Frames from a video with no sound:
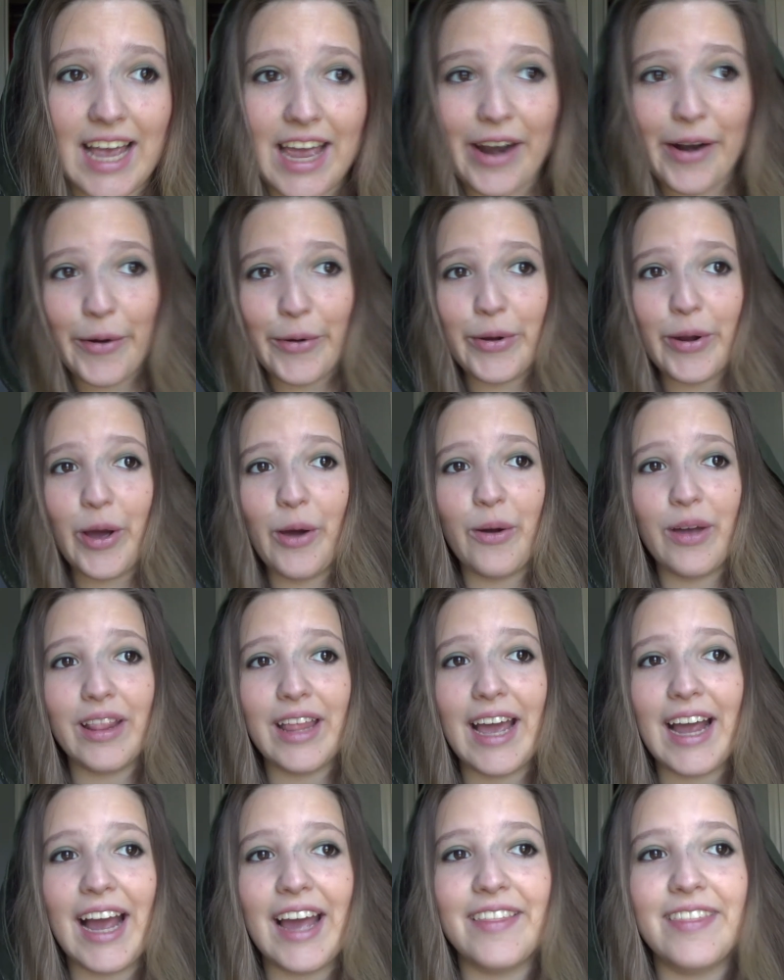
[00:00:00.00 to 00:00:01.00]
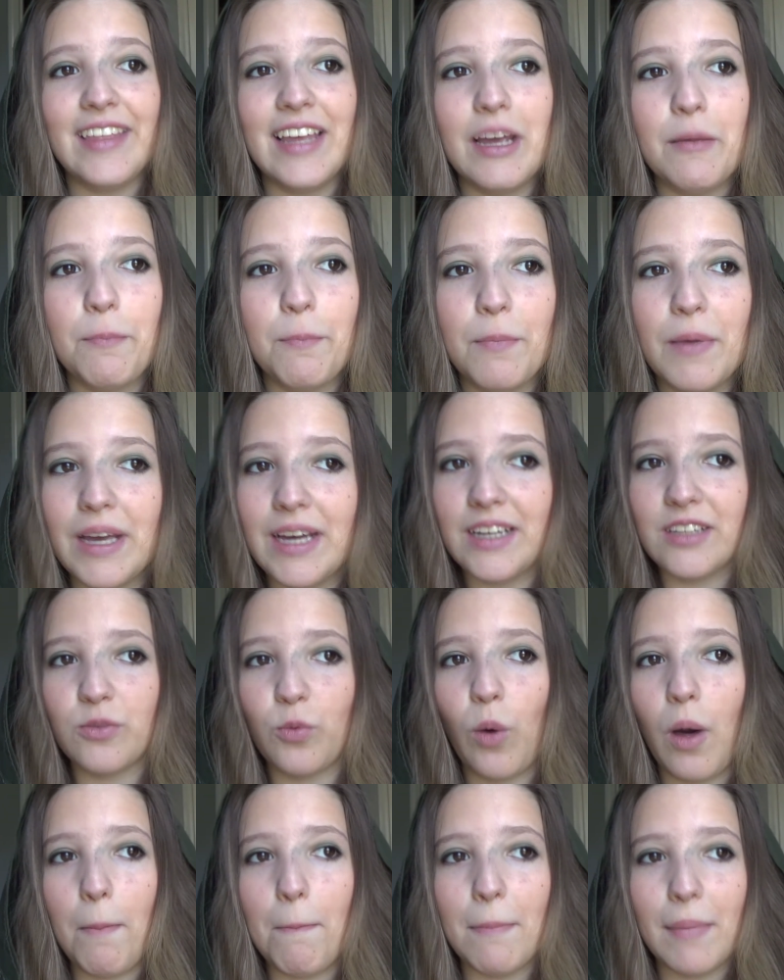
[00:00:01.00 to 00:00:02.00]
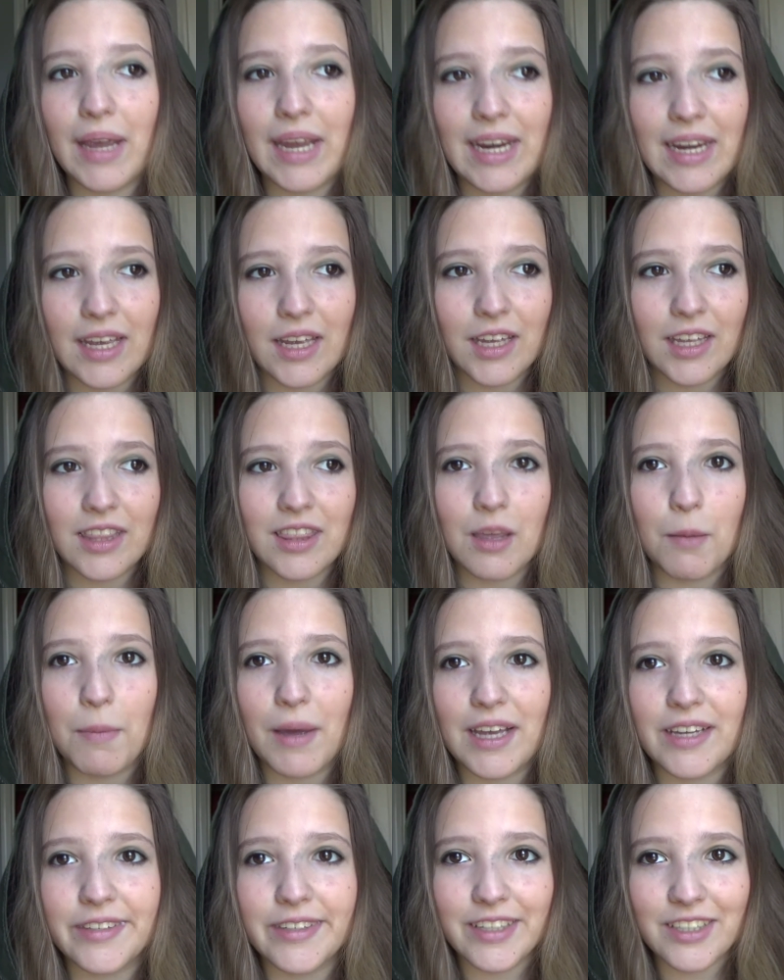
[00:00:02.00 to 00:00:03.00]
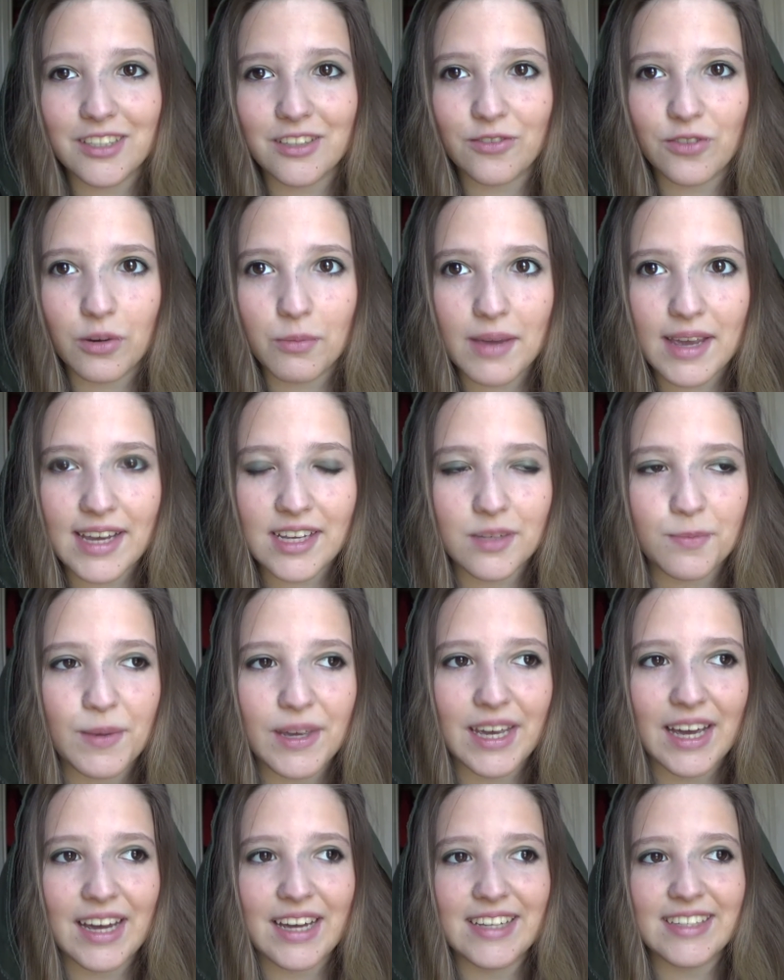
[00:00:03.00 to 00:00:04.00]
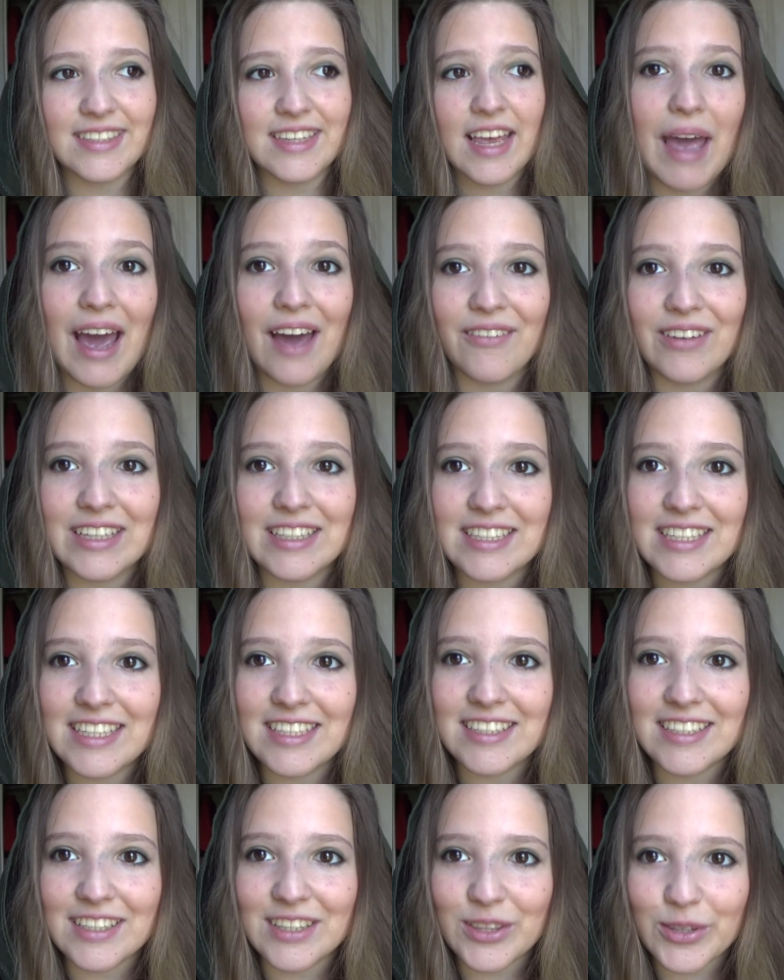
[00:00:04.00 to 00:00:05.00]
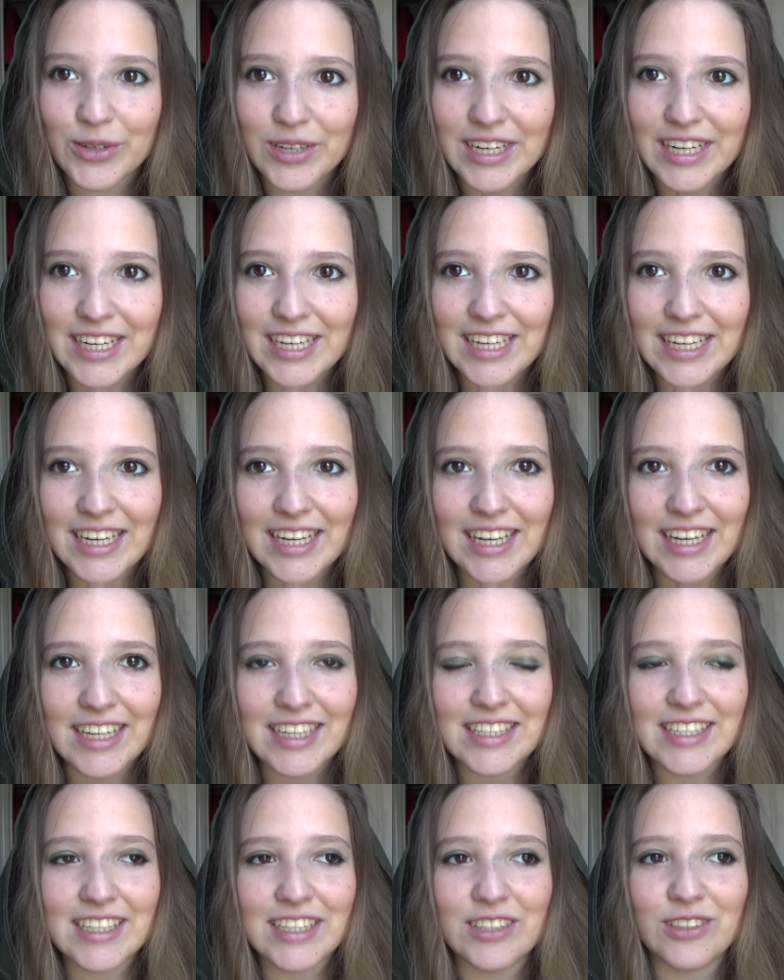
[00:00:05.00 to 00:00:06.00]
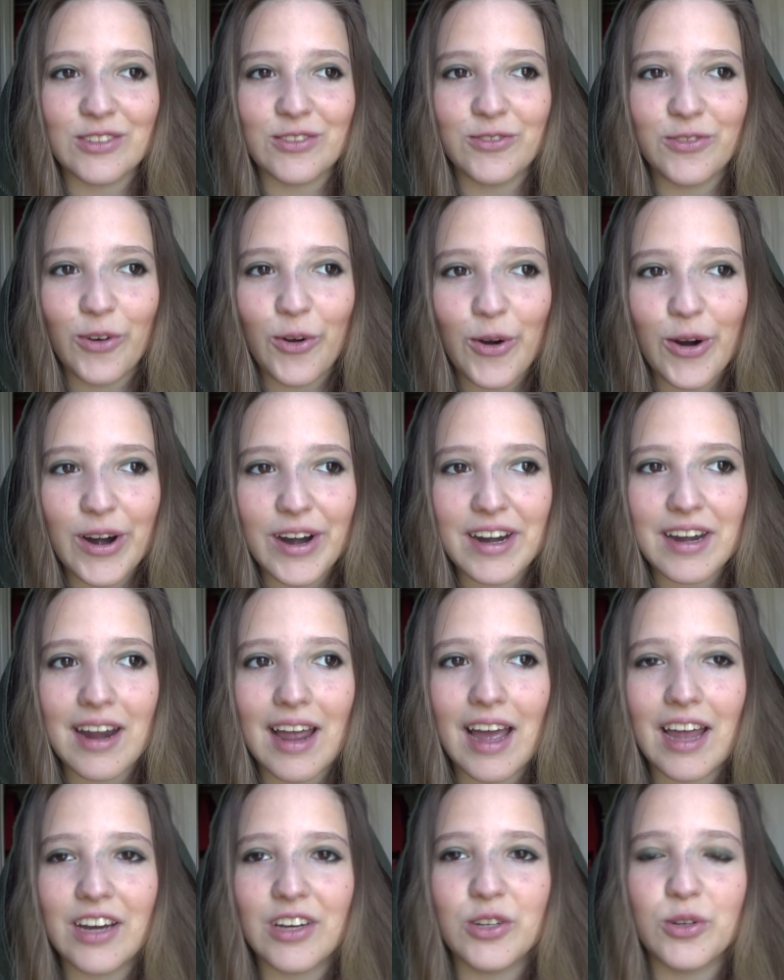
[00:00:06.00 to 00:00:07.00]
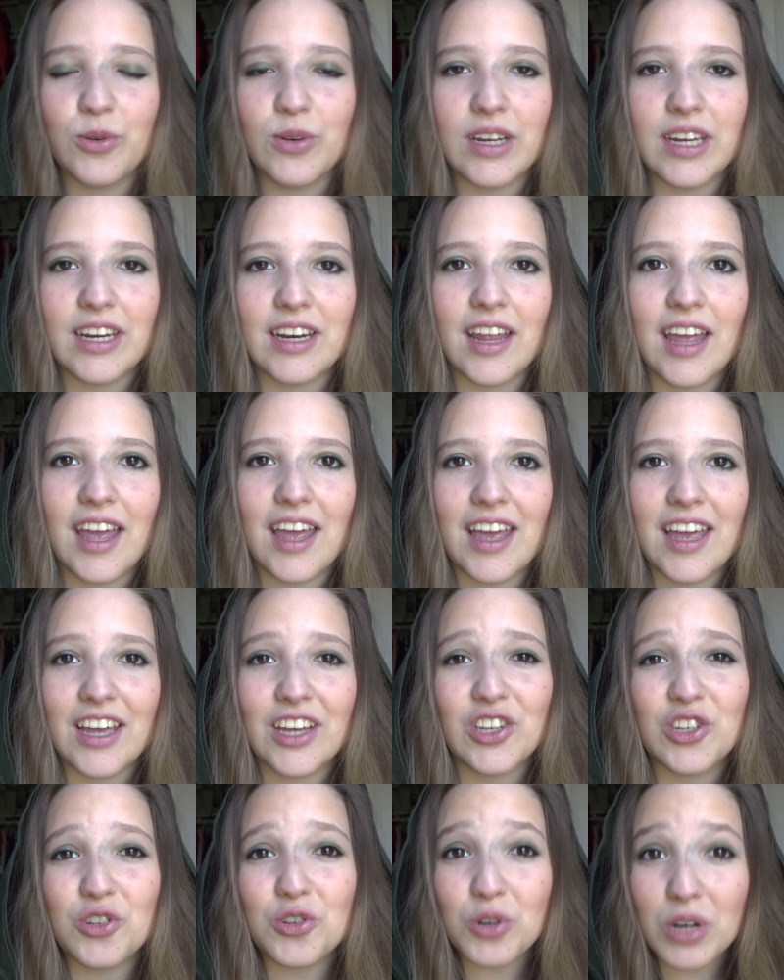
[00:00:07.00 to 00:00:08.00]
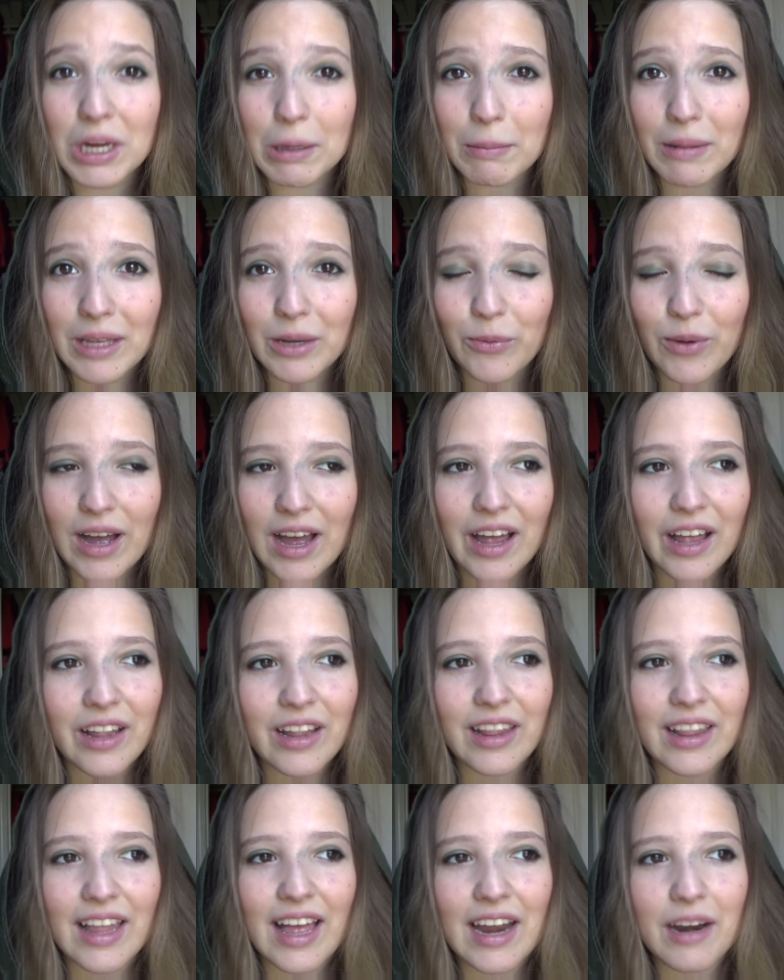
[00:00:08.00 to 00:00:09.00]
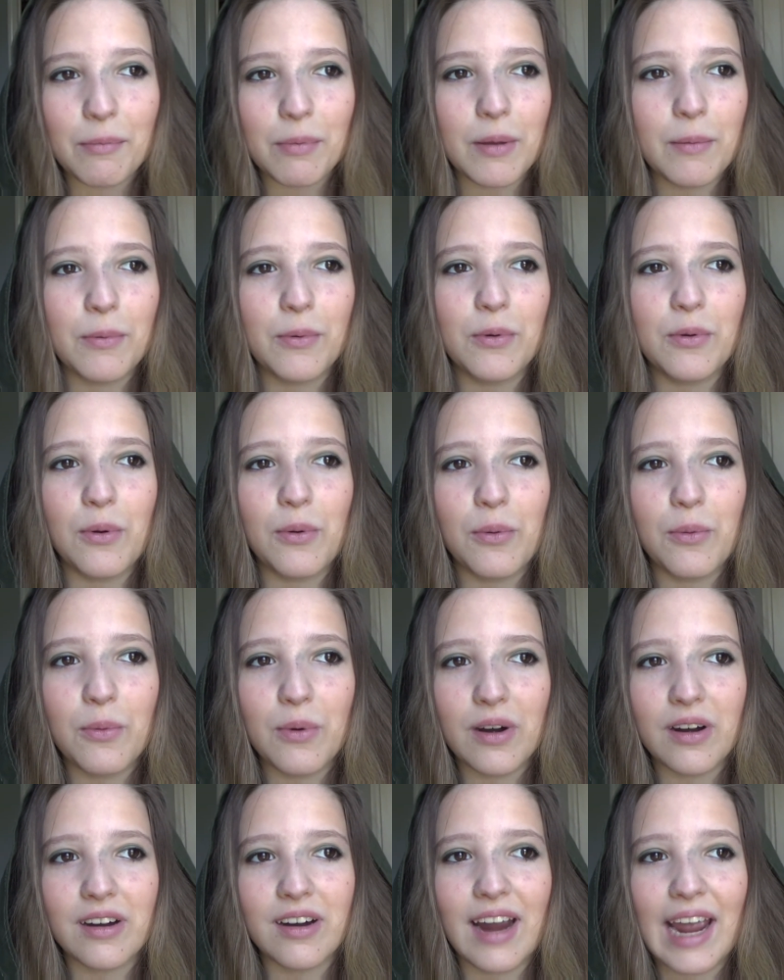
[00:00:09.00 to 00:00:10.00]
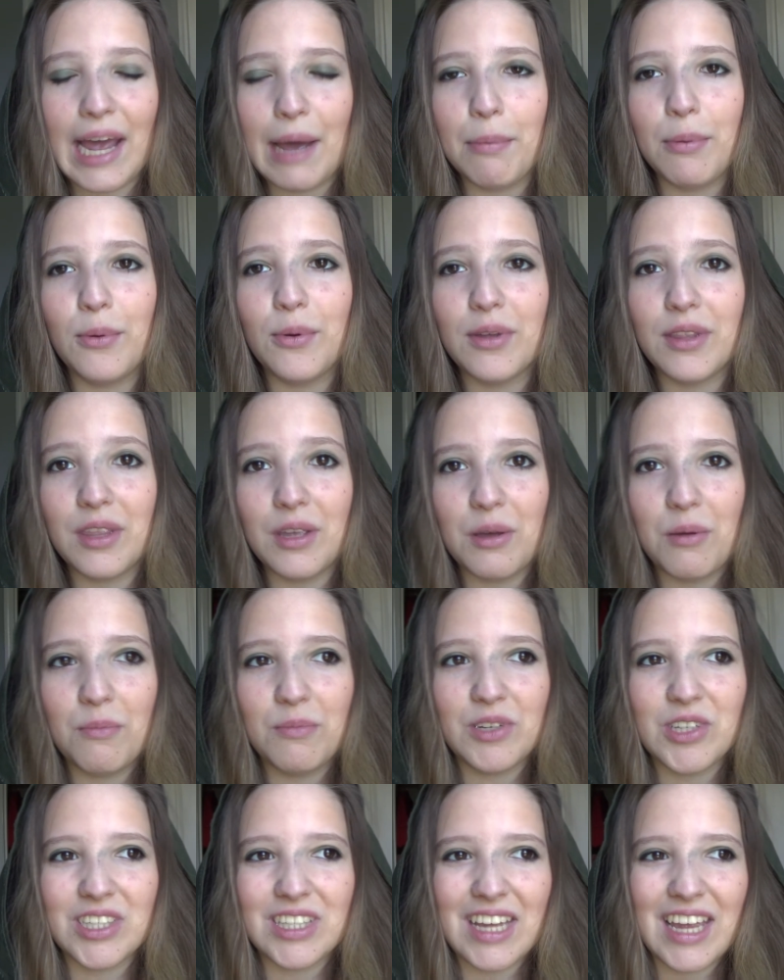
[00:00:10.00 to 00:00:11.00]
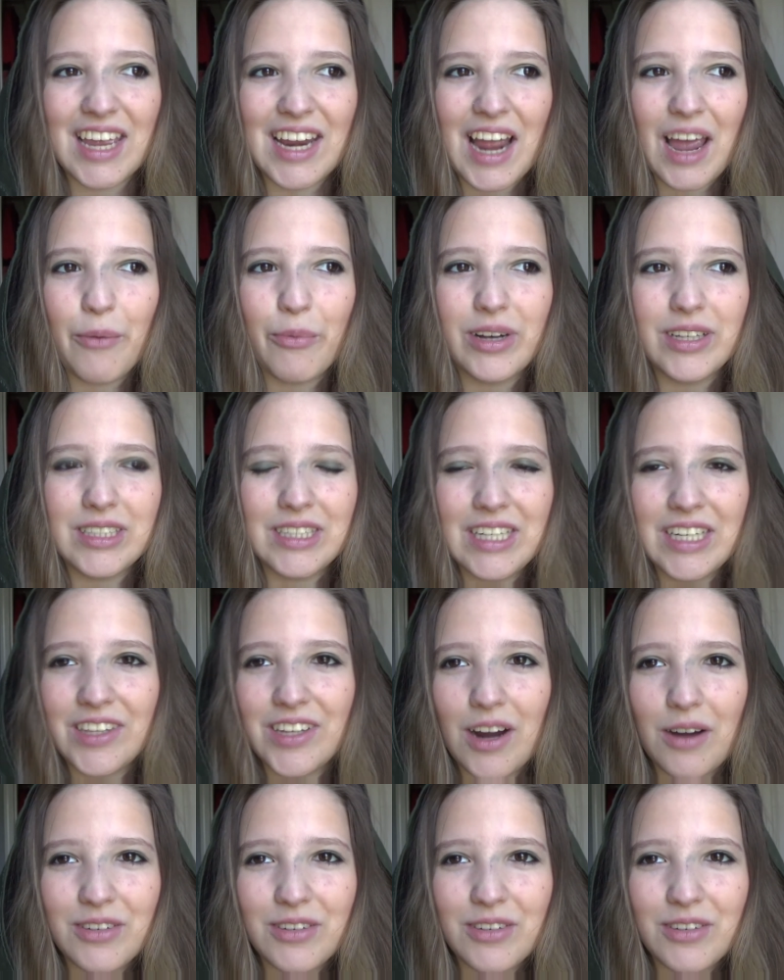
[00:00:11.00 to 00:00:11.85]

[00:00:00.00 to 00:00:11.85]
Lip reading: I don't know. Like, I think because what made it the best season for me is because having season 3 and season 4 not doing extremely well, a lot of people weren't happy with them, just, and I wasn't either.